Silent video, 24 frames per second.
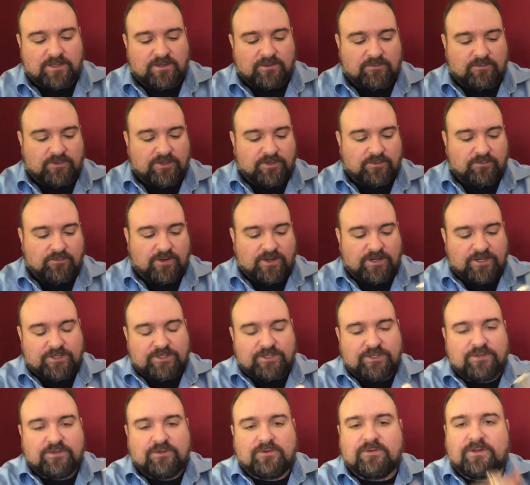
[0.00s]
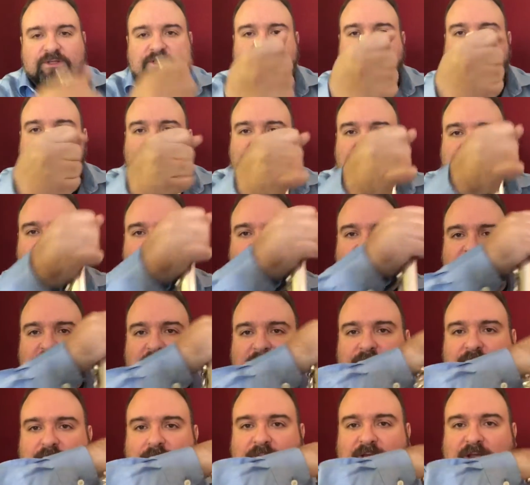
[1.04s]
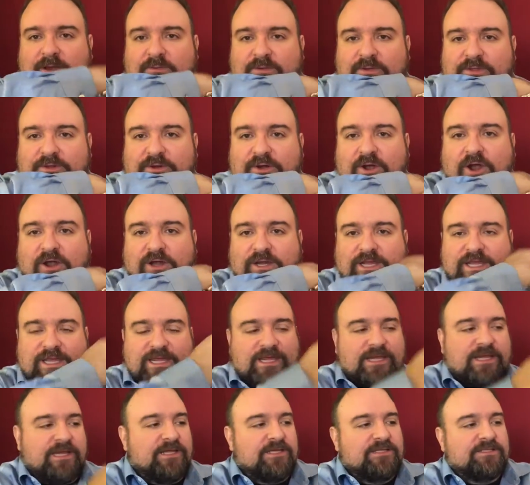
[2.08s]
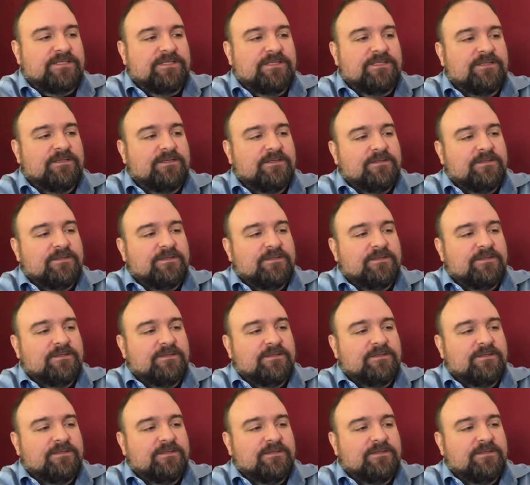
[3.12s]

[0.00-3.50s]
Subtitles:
What you want to do is actually grab it by where there aren't keys